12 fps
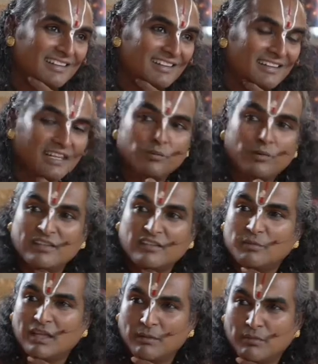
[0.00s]
That's why
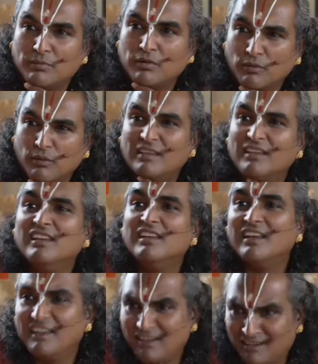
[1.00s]
sometimes we want
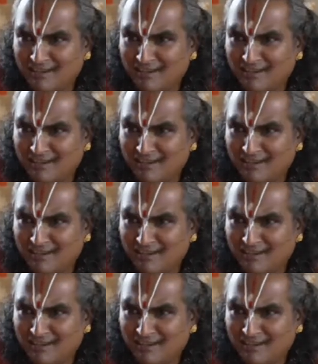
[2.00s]
delay.